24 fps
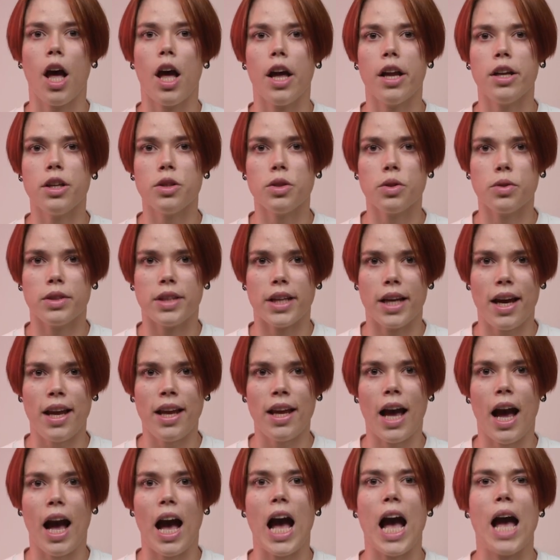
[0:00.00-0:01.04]
And
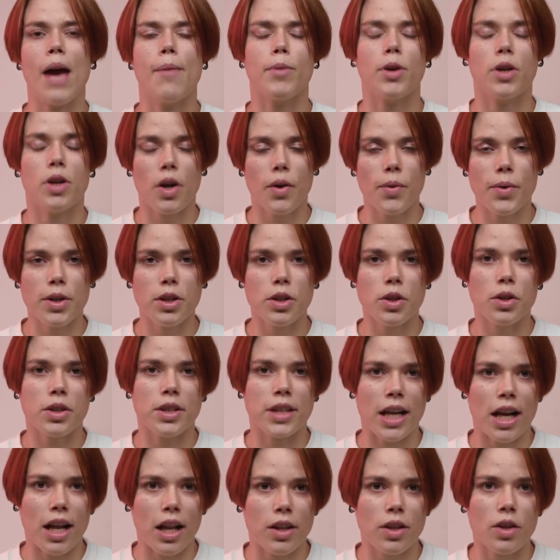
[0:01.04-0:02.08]
today I'm going to
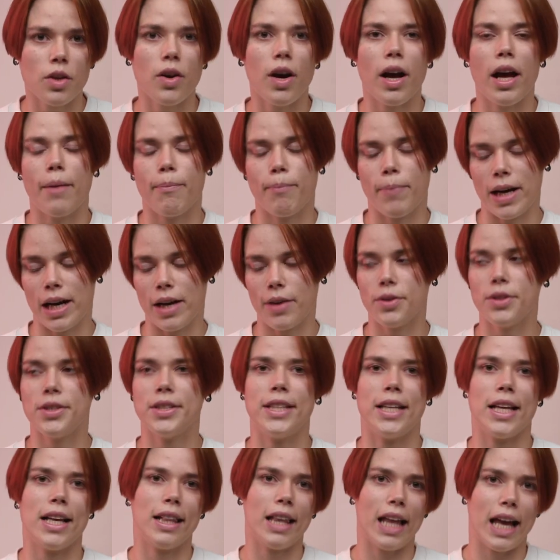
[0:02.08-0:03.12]
tell you about
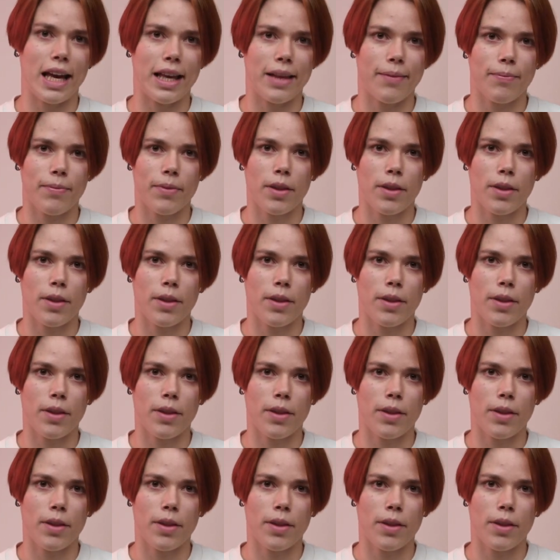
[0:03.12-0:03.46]
CLI.